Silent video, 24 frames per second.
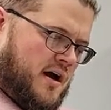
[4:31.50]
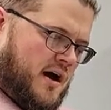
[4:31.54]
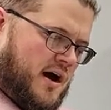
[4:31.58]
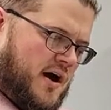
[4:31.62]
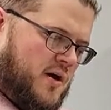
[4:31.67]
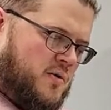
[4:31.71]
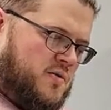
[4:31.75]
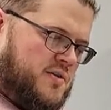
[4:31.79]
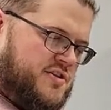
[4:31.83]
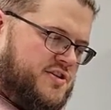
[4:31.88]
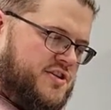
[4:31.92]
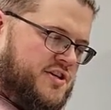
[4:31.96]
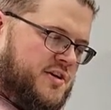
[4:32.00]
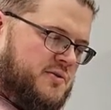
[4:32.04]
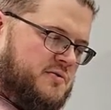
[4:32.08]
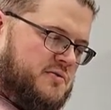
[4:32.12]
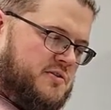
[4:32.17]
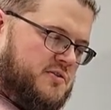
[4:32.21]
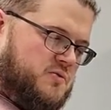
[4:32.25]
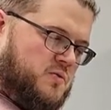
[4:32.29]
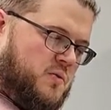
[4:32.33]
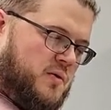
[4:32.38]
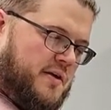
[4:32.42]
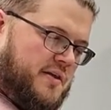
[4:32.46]
I wish he
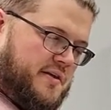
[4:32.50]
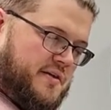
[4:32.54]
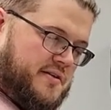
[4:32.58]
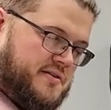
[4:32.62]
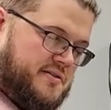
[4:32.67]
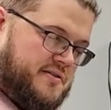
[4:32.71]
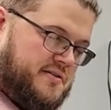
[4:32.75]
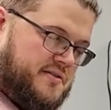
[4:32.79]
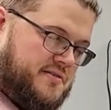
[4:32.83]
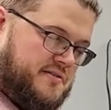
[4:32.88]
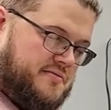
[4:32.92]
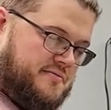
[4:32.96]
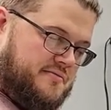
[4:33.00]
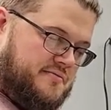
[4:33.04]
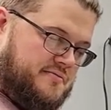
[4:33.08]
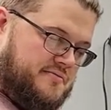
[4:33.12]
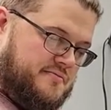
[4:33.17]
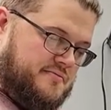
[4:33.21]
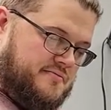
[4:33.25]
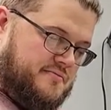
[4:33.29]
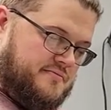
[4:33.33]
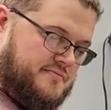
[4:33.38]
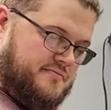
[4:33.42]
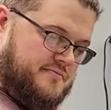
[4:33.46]
was with us.
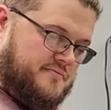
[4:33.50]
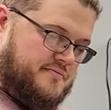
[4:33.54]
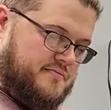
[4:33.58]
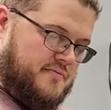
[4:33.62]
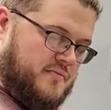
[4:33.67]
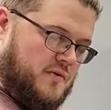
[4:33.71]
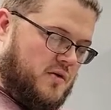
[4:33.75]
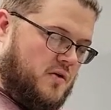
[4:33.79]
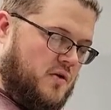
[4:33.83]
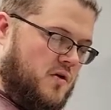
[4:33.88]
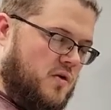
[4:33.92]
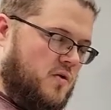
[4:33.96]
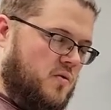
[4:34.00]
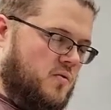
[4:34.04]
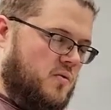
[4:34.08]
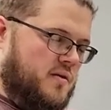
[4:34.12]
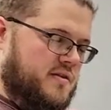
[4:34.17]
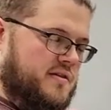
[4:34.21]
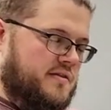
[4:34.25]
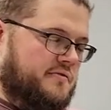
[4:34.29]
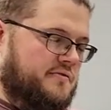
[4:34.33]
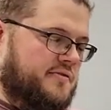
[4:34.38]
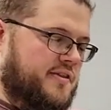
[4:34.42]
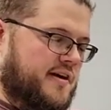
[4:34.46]

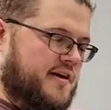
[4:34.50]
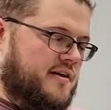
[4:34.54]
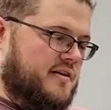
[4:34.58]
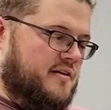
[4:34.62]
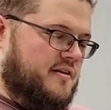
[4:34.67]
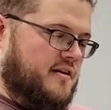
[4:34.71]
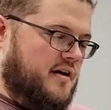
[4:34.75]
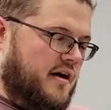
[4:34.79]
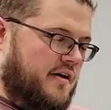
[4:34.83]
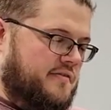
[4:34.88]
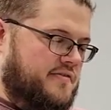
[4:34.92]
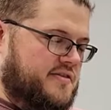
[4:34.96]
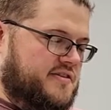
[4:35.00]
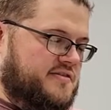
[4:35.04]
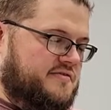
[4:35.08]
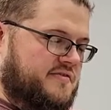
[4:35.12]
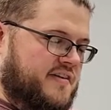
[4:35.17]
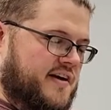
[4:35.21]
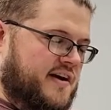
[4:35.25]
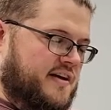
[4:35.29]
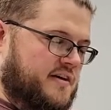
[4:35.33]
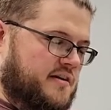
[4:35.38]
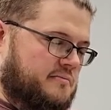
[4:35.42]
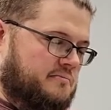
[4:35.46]
With a flicker of his
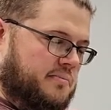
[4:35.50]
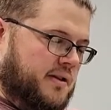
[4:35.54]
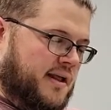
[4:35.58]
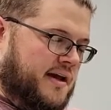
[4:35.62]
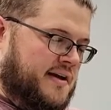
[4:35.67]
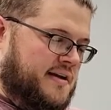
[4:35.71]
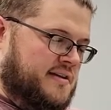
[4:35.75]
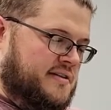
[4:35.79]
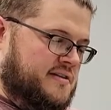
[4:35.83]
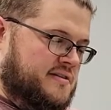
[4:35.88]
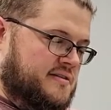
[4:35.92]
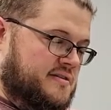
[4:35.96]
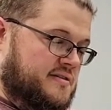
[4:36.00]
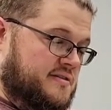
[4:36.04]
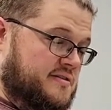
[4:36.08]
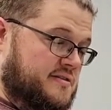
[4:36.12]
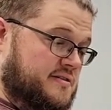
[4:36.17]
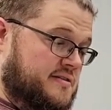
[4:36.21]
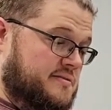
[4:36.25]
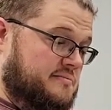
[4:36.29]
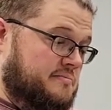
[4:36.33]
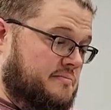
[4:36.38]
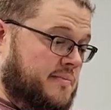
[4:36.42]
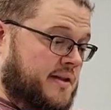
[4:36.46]
fingered blade,
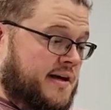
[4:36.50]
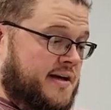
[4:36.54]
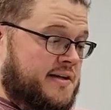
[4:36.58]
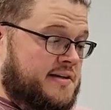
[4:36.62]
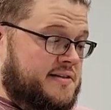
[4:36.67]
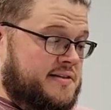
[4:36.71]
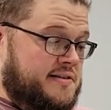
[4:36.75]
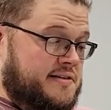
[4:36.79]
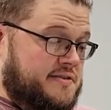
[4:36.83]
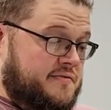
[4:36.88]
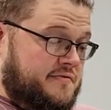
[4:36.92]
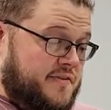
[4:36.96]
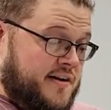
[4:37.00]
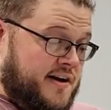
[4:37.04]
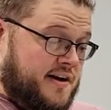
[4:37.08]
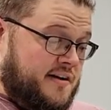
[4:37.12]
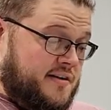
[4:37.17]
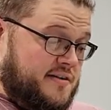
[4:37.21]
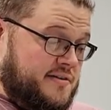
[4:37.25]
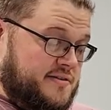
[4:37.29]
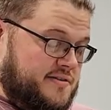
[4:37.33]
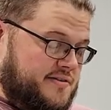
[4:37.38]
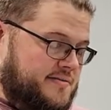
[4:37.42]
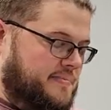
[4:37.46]
blade
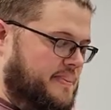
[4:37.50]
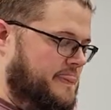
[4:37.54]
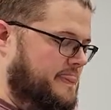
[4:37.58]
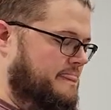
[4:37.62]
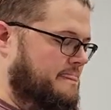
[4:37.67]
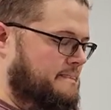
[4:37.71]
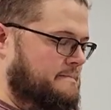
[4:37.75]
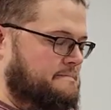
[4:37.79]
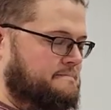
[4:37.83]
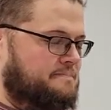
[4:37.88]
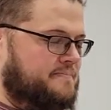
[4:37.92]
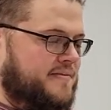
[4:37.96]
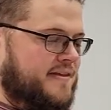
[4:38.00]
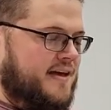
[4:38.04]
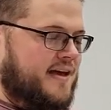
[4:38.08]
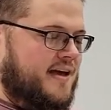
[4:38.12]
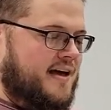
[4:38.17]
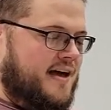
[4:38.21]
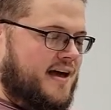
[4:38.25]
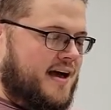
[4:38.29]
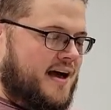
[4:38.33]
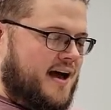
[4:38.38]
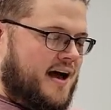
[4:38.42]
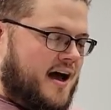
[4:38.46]
fingers,
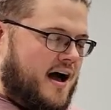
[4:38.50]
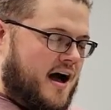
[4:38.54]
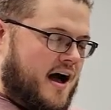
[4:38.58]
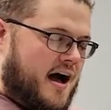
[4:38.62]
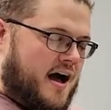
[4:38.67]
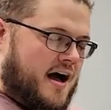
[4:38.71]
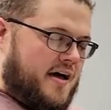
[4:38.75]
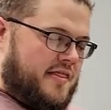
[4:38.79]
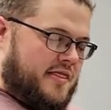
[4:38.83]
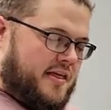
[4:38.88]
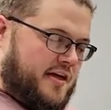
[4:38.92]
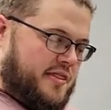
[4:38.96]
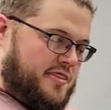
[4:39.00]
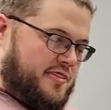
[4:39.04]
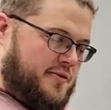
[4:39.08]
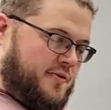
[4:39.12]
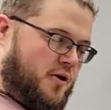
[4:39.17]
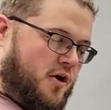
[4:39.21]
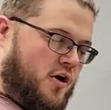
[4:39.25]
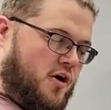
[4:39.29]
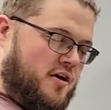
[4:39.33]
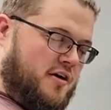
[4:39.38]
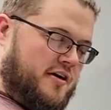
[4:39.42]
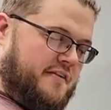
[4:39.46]
the
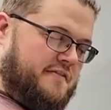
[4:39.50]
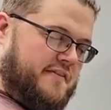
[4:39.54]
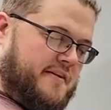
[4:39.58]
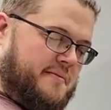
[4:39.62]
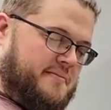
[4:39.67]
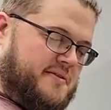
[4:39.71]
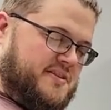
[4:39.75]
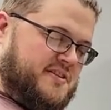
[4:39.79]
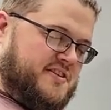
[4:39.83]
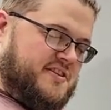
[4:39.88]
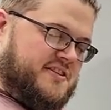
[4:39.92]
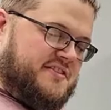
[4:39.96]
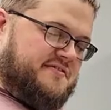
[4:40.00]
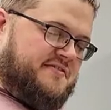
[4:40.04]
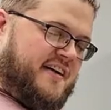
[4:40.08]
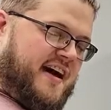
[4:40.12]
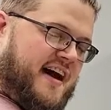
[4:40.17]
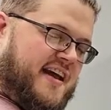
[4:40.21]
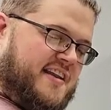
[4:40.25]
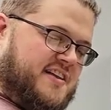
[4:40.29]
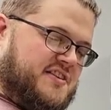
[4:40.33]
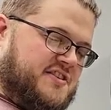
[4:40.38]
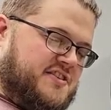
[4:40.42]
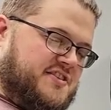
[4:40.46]
throng of images
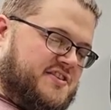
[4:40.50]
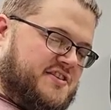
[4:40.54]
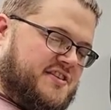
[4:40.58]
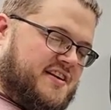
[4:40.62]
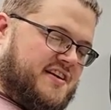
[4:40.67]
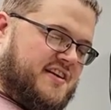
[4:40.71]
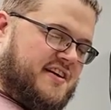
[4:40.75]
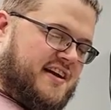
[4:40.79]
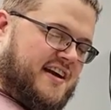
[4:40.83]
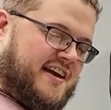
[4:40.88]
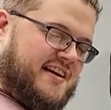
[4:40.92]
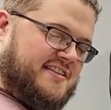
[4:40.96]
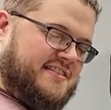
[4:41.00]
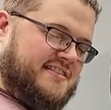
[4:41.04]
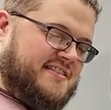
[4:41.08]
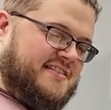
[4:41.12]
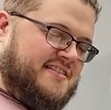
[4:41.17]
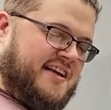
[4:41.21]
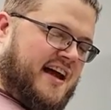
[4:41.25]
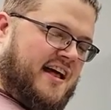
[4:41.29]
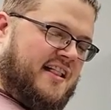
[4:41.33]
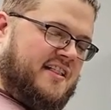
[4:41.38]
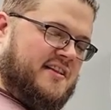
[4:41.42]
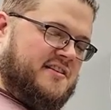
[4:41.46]
vanished and
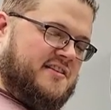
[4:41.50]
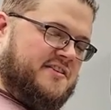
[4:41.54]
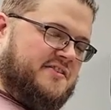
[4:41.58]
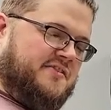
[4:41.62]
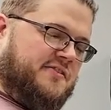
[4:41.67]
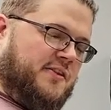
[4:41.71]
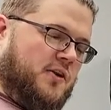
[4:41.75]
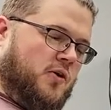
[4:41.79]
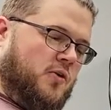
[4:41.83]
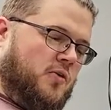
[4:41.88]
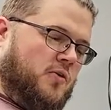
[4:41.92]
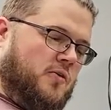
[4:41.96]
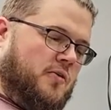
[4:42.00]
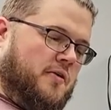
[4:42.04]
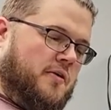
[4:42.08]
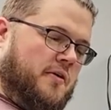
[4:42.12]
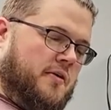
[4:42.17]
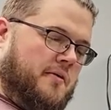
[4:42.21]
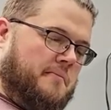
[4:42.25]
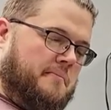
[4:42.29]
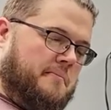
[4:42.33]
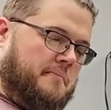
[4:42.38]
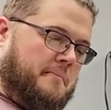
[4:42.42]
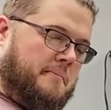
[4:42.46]
silence
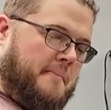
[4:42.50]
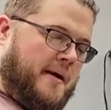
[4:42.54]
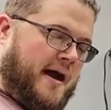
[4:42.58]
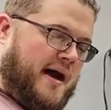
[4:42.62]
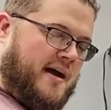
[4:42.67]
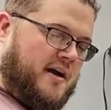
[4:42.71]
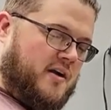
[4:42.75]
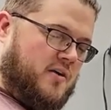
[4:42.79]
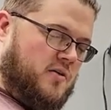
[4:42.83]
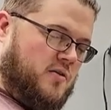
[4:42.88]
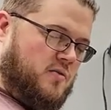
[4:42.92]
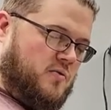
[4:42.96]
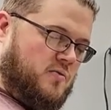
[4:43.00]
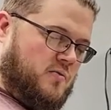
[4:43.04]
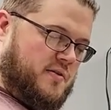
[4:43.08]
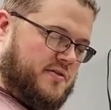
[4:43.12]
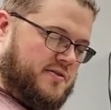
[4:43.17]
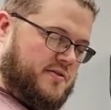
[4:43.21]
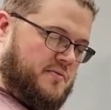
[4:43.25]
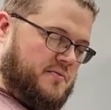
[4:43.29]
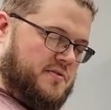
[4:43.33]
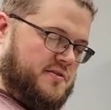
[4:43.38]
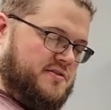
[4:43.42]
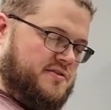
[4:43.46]
flowed back
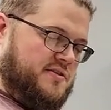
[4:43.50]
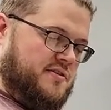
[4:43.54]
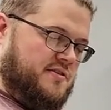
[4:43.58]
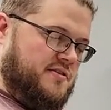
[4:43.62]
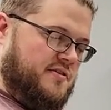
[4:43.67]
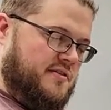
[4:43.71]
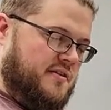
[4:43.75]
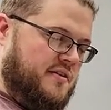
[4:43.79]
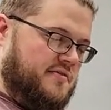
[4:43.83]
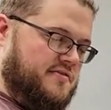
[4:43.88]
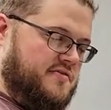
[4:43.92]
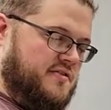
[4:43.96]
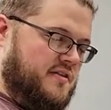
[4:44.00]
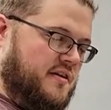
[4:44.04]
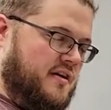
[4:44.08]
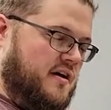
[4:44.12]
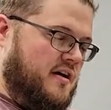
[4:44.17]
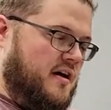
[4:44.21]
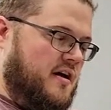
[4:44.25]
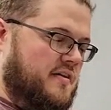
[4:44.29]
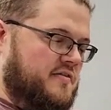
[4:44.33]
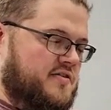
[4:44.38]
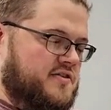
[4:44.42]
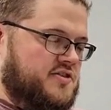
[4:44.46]
with the return of,
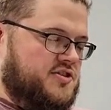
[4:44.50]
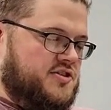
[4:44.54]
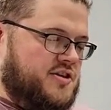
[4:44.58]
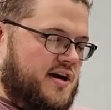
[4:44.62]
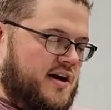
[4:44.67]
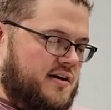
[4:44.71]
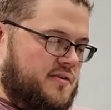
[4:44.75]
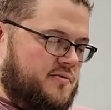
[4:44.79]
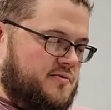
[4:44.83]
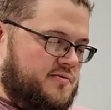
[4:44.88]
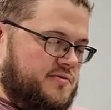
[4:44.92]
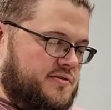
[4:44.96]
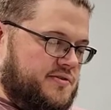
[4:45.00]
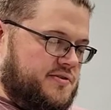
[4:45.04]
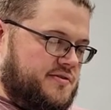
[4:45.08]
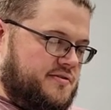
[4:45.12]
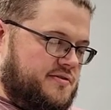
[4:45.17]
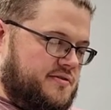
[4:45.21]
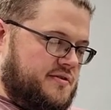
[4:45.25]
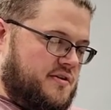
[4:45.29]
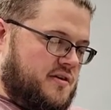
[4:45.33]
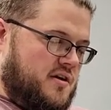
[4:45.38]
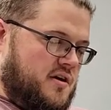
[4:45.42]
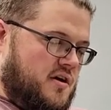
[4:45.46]
of the shadows.